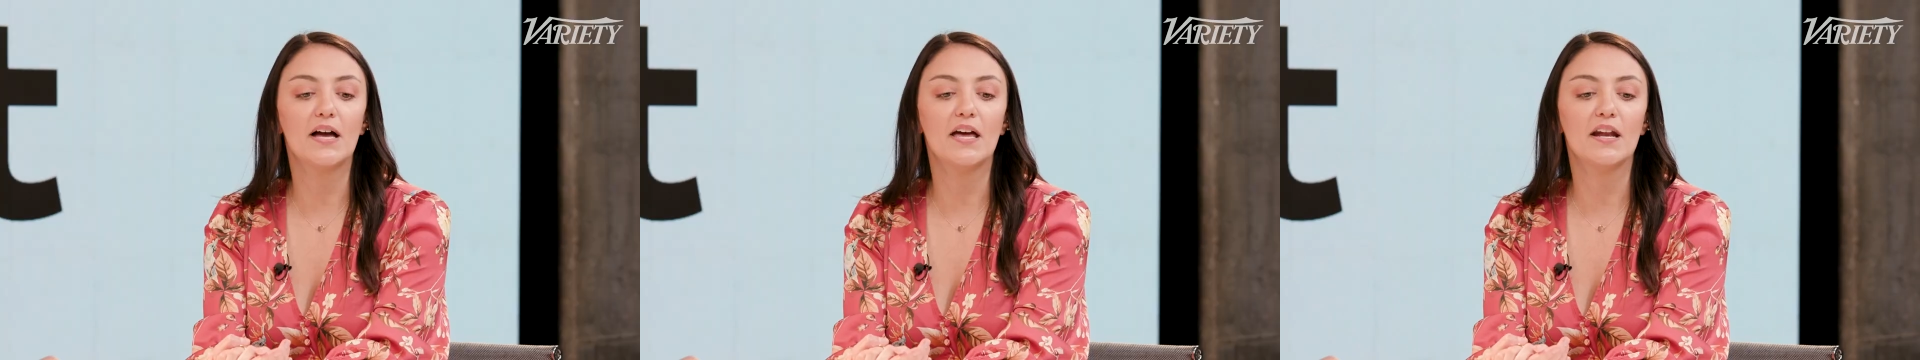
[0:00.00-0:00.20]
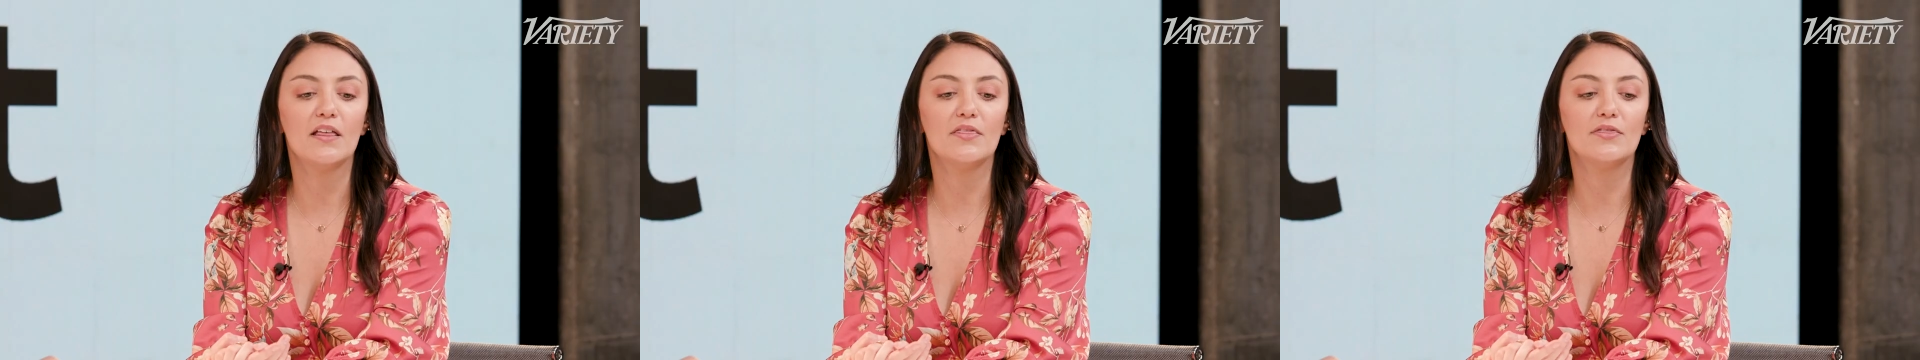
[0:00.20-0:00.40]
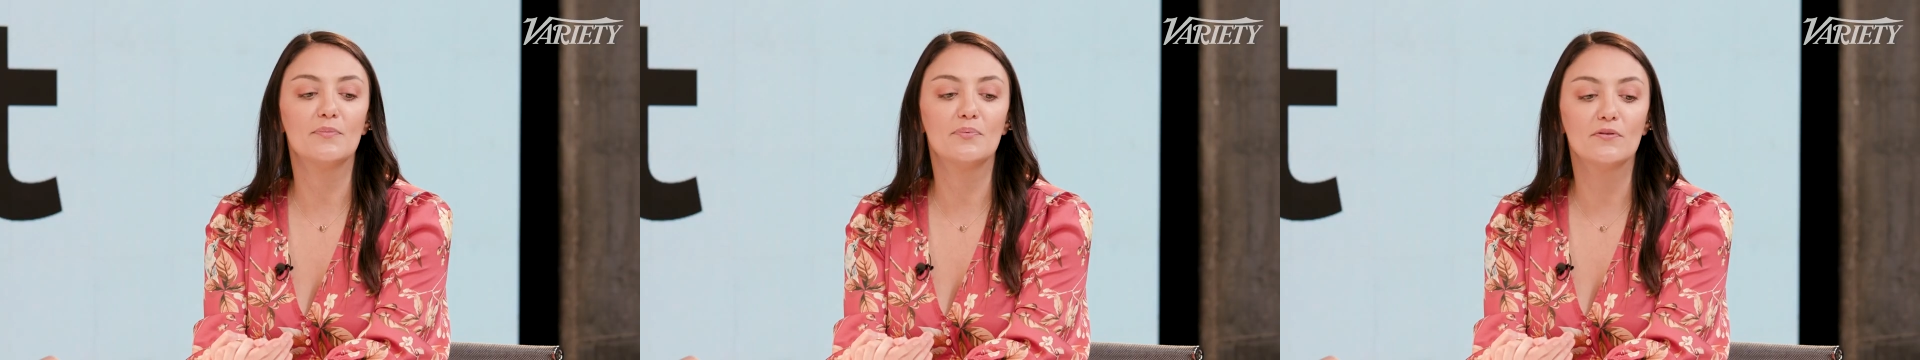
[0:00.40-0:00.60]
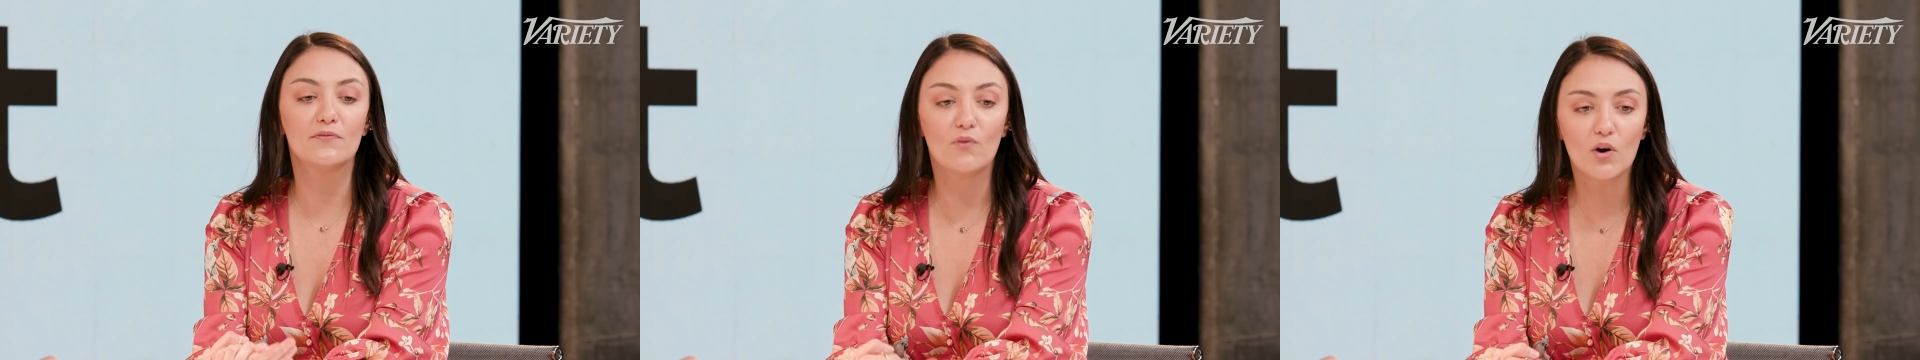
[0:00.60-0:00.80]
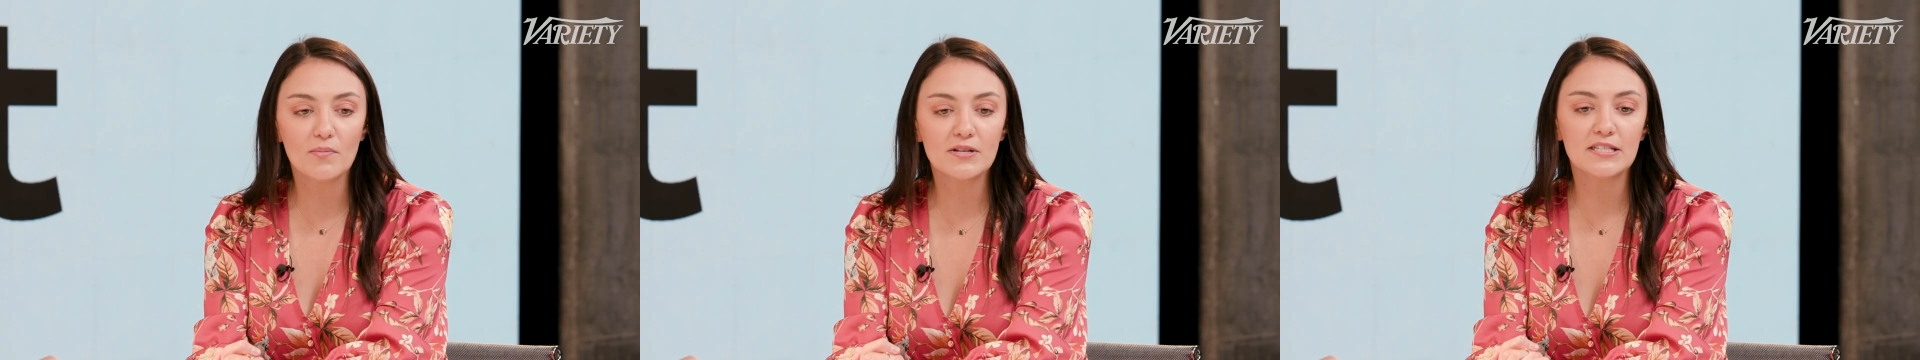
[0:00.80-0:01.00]
but the
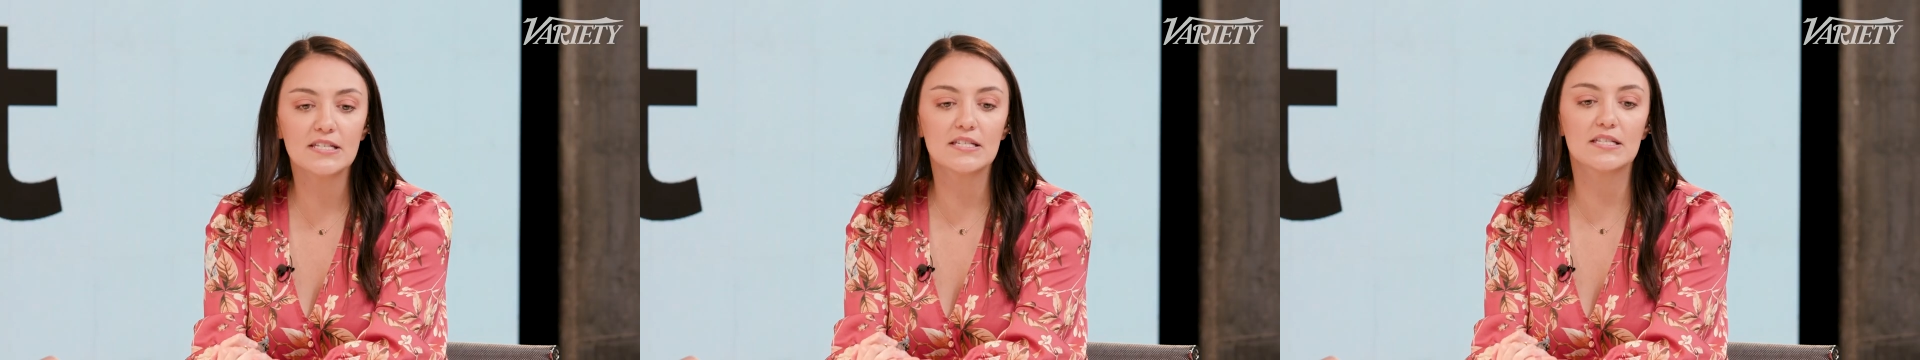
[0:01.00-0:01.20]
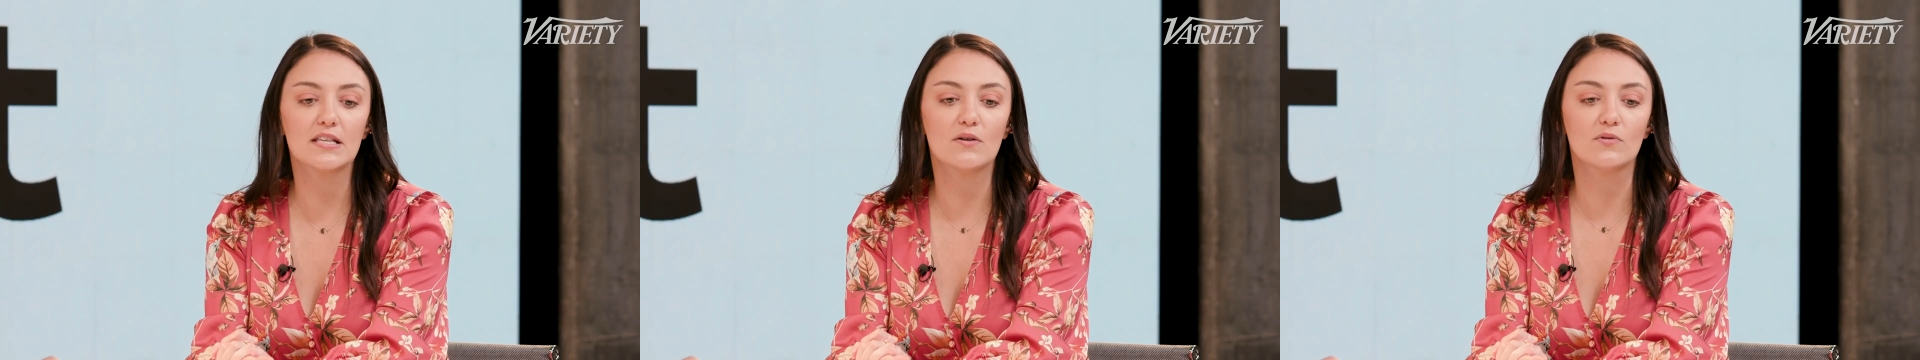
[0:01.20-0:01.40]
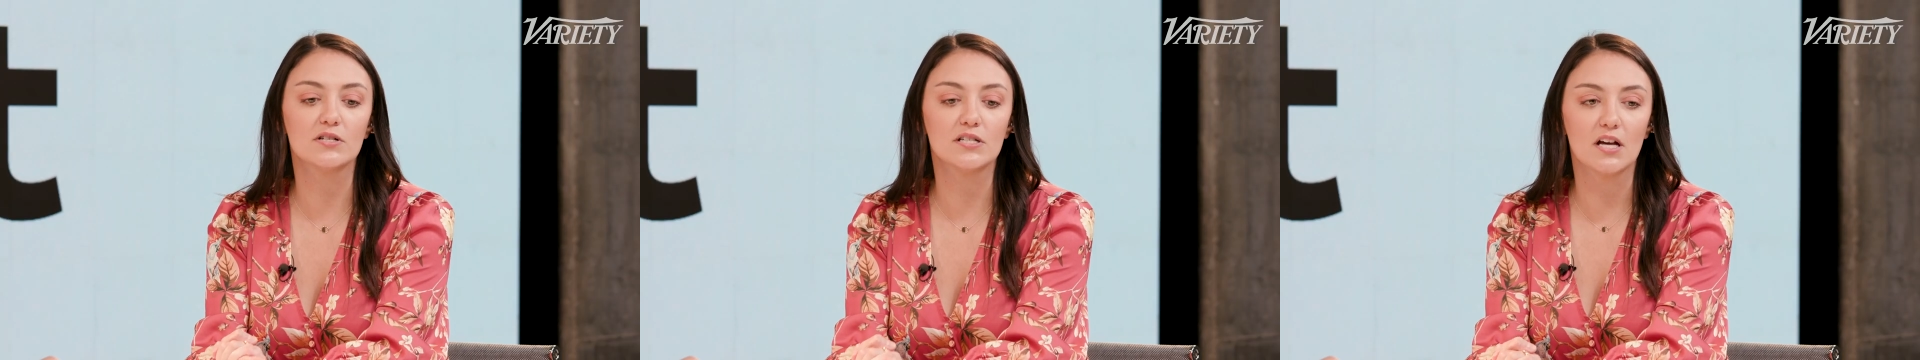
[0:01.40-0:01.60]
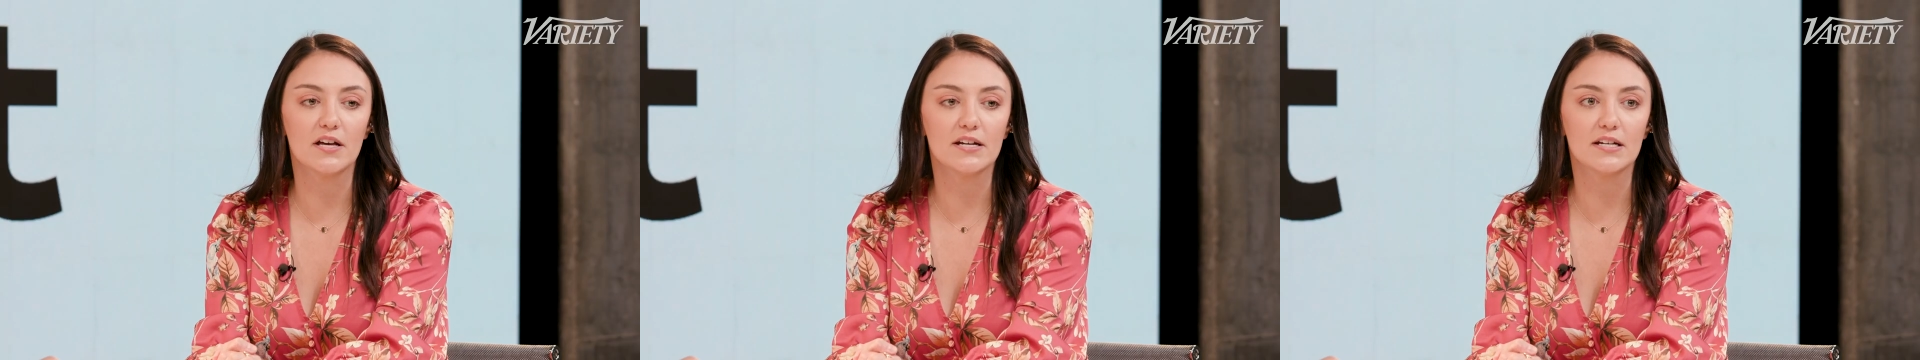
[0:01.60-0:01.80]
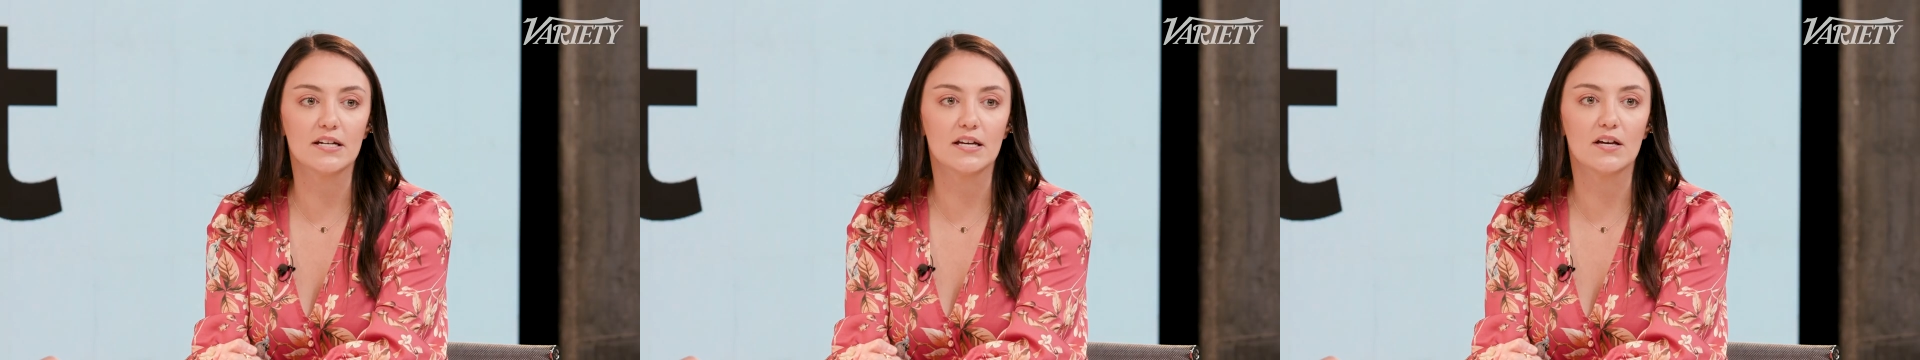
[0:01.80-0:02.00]
performances that were done in